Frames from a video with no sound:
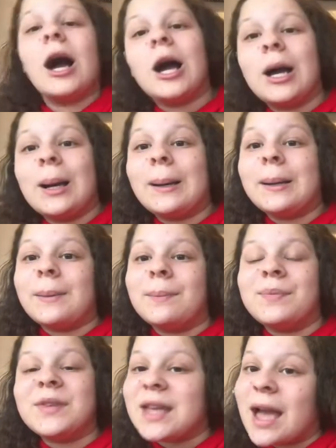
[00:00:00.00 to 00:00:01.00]

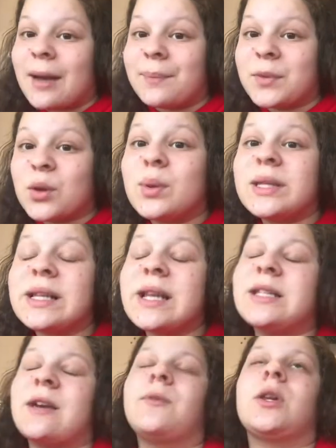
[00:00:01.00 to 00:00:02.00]
Yeah,
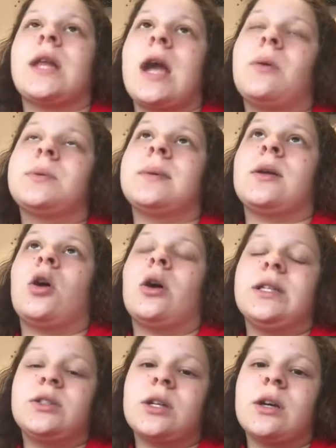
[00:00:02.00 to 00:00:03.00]
Quizlet definitely helps me a lot.
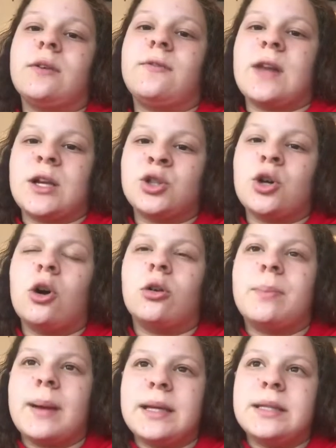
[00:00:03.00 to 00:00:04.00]
It's like a flashcard
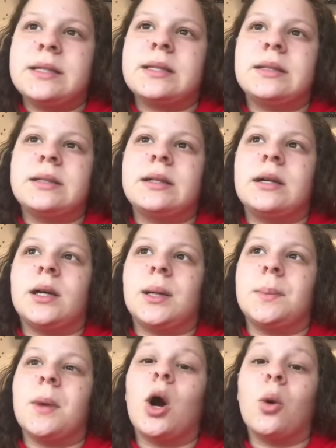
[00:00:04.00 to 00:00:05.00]
based
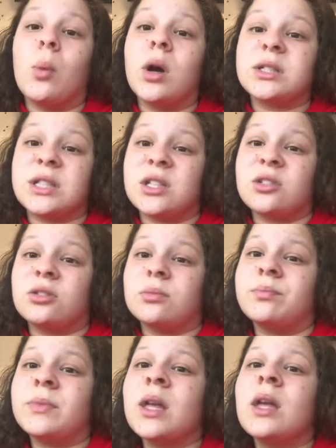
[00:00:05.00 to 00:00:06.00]
homework system,